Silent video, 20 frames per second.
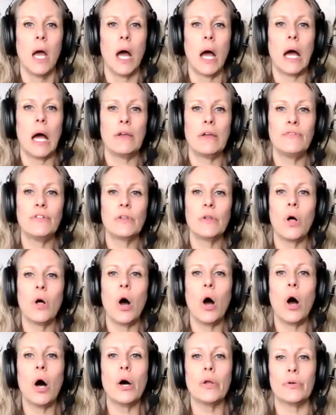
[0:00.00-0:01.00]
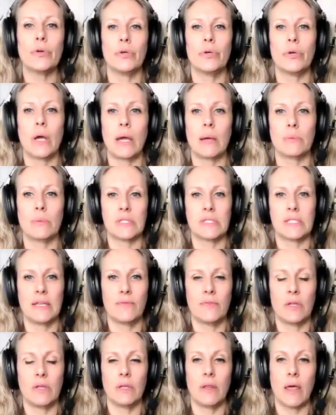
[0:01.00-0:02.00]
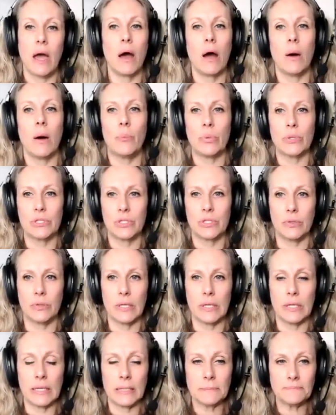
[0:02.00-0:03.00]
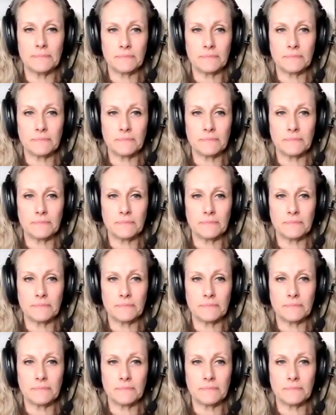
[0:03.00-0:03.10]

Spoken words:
I feel honored I was given that opportunity.